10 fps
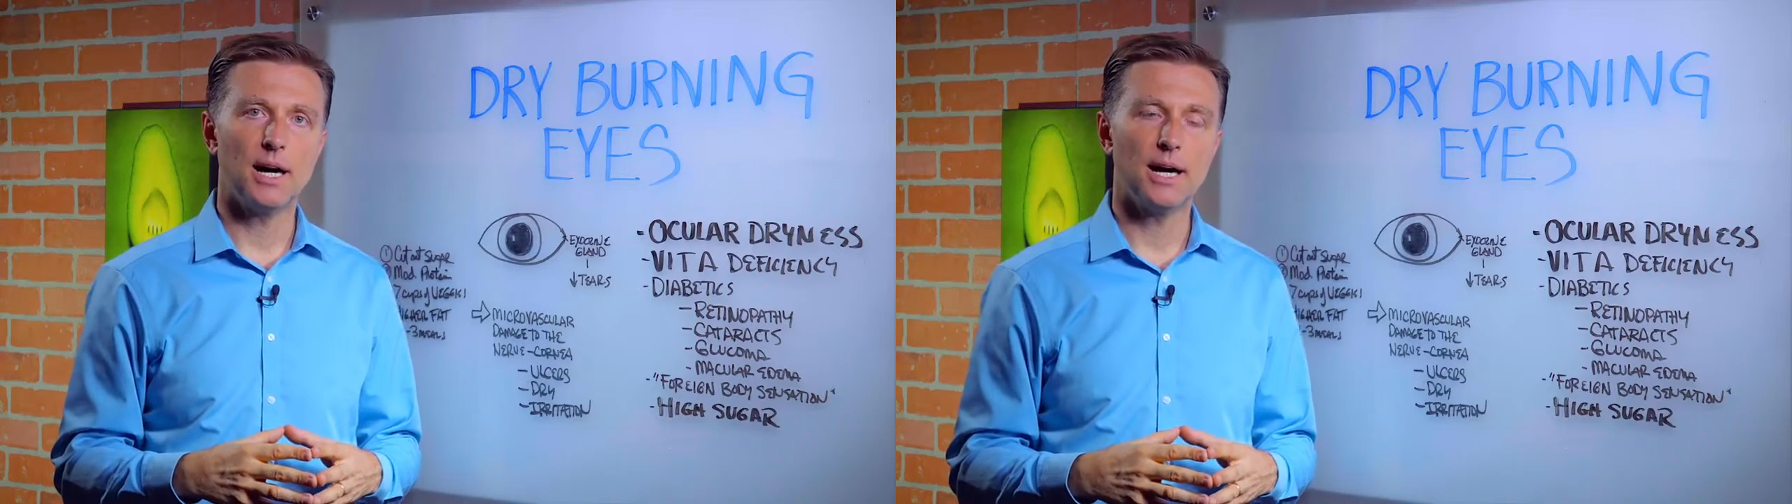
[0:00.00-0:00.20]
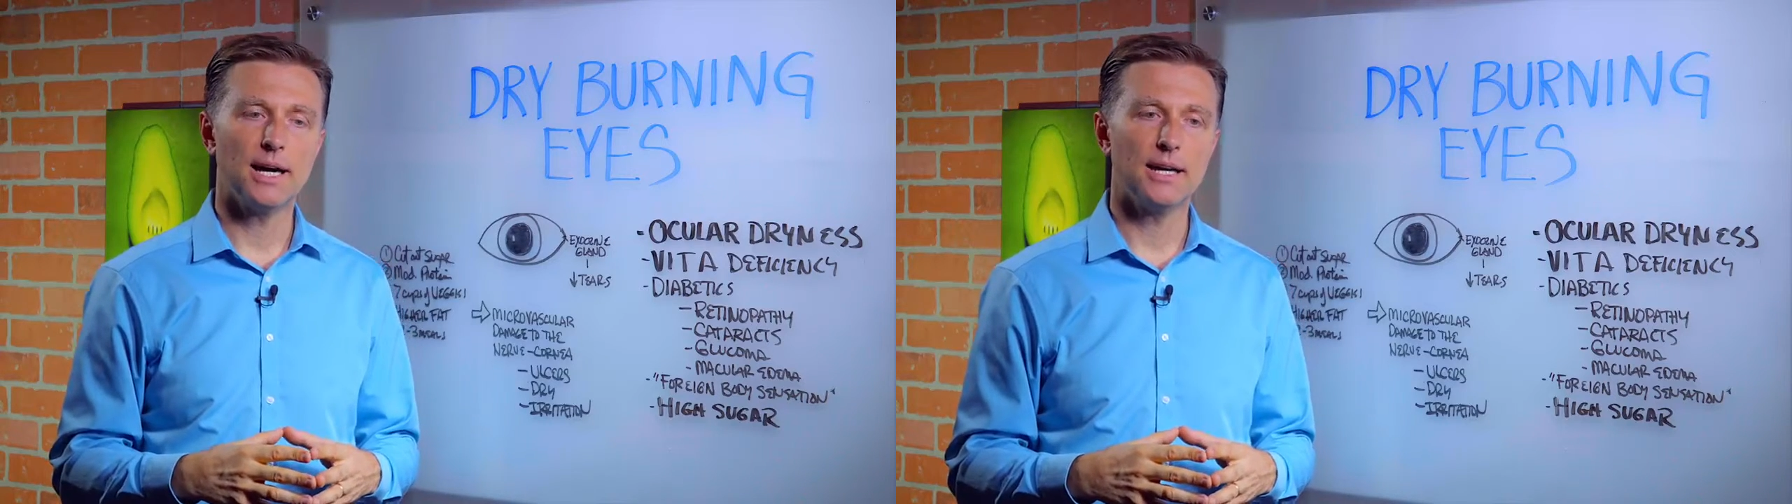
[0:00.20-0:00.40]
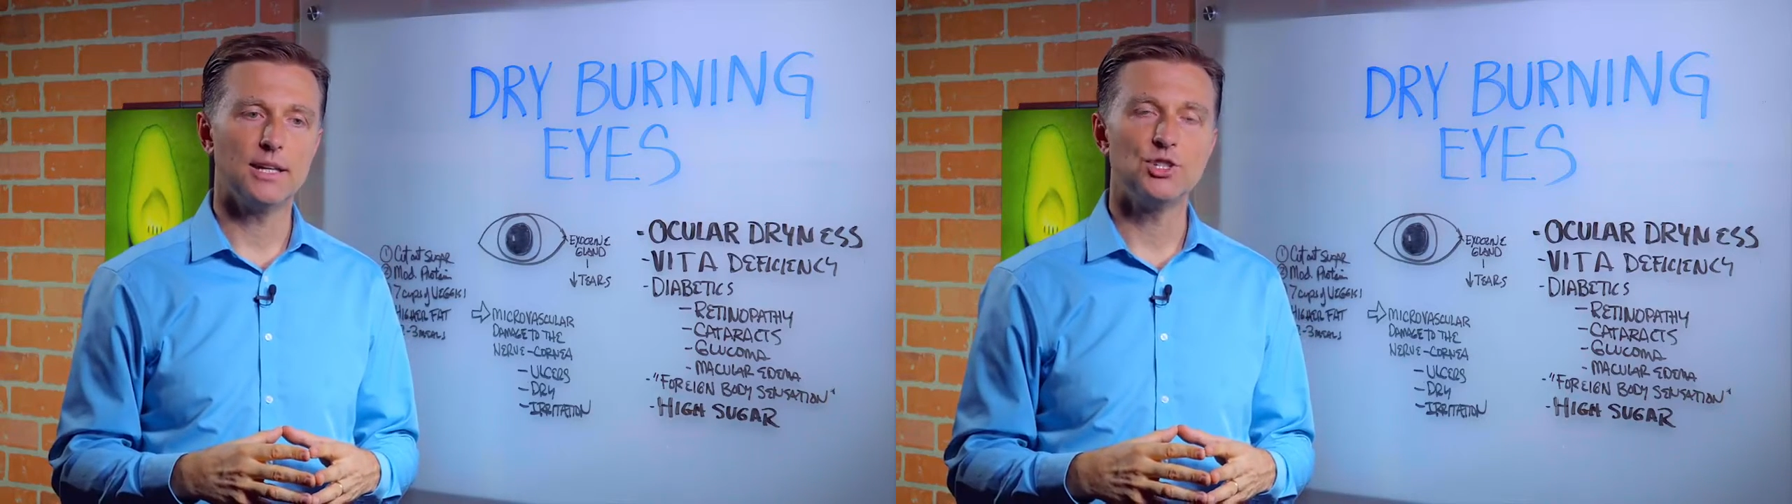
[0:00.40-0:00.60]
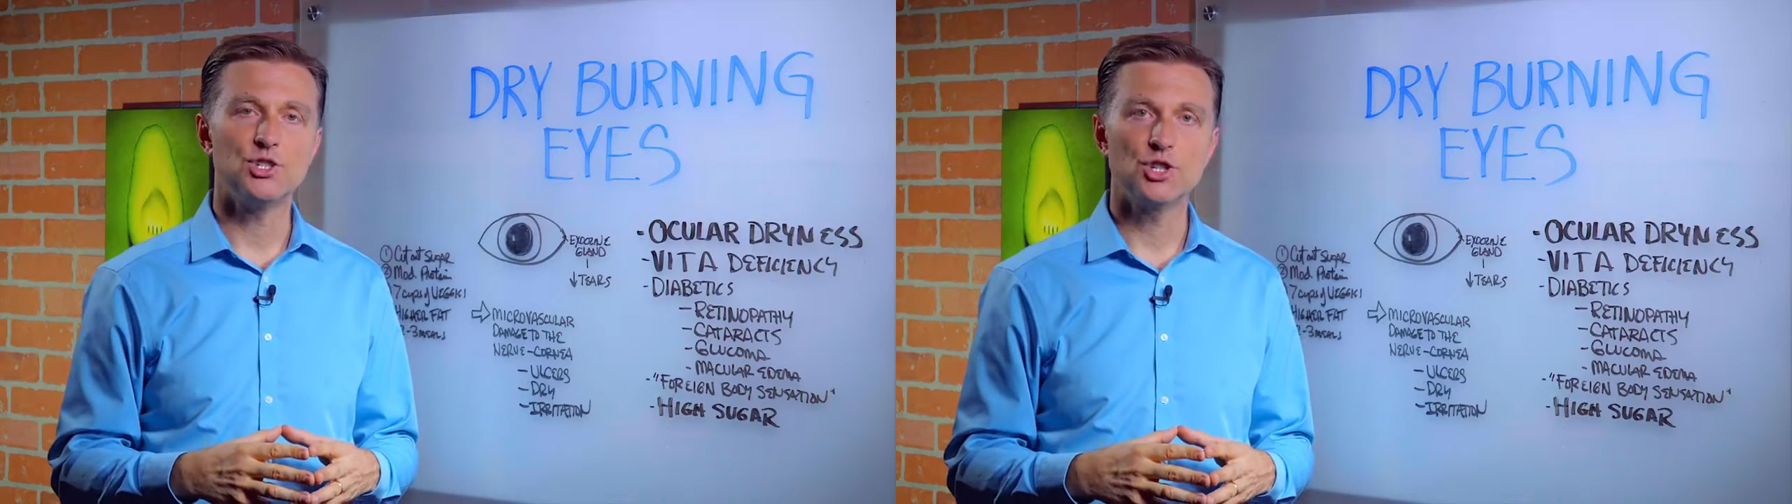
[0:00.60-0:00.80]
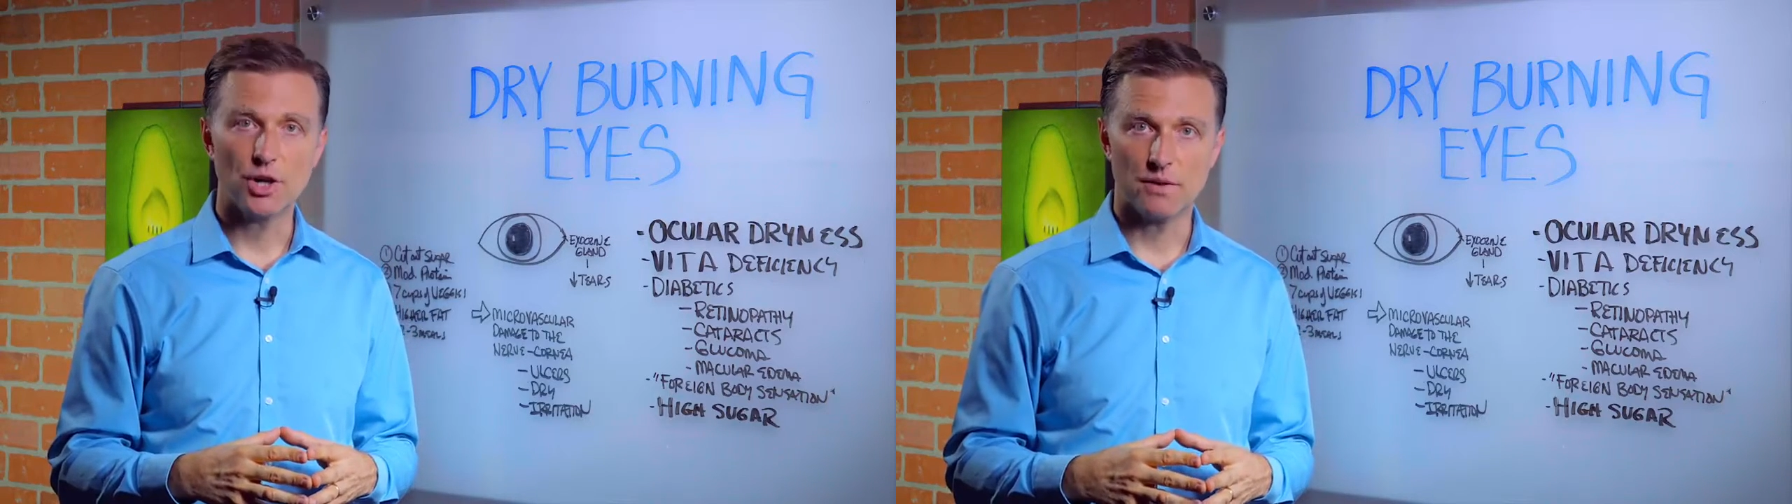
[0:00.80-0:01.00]
by
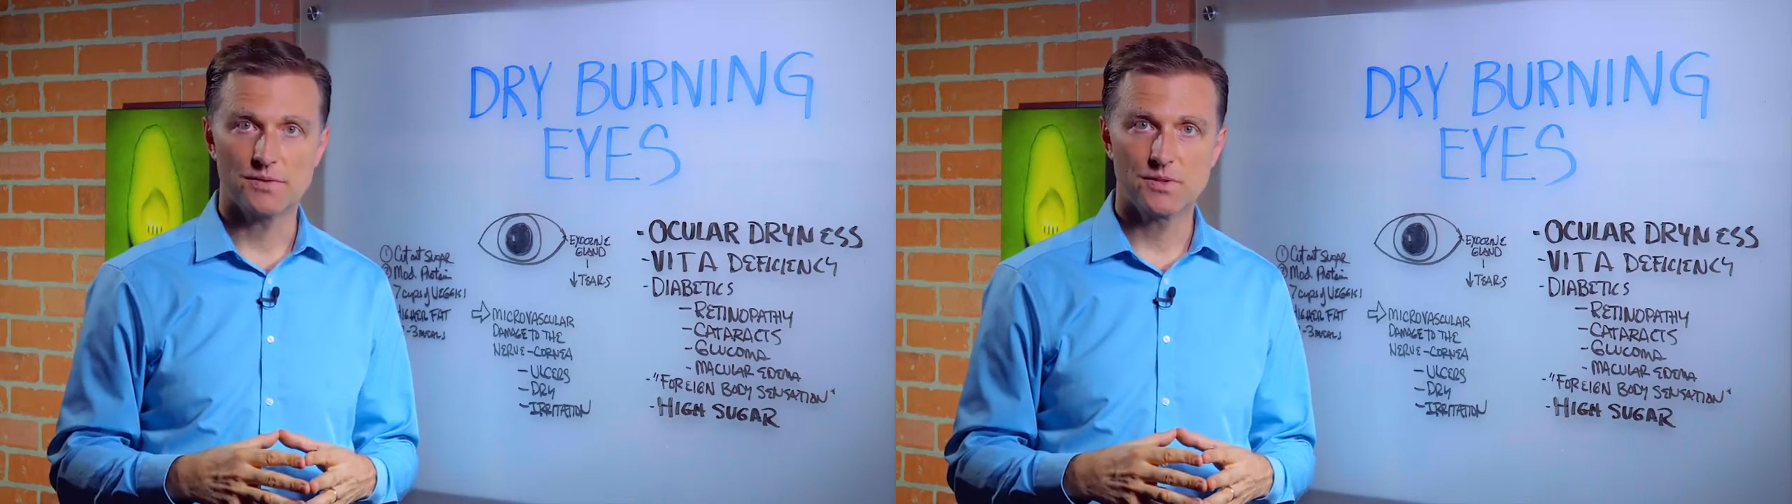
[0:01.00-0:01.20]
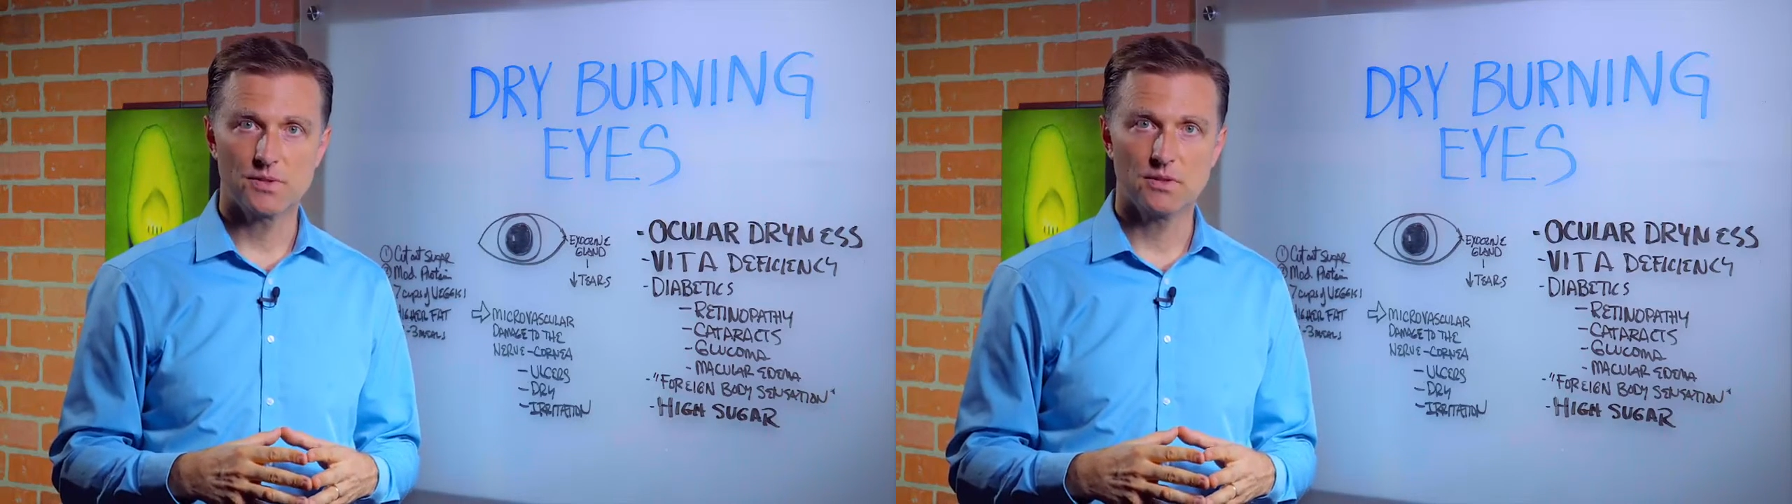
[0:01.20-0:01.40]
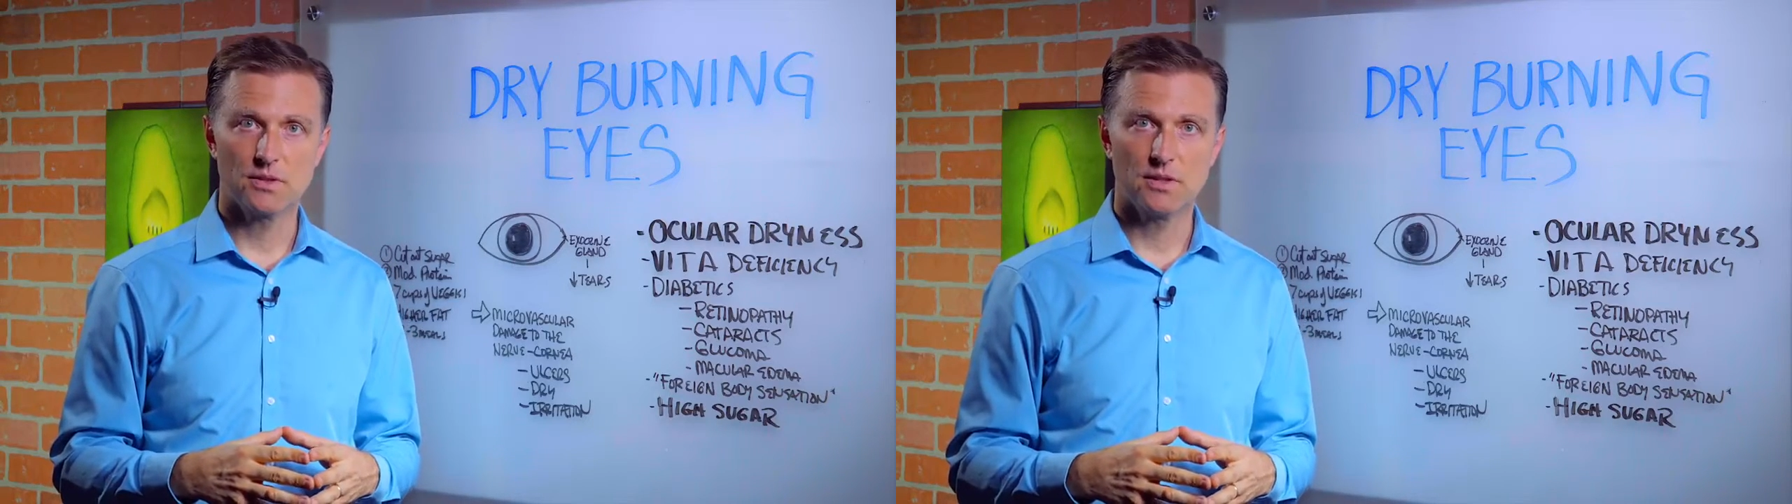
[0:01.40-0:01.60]
nerves.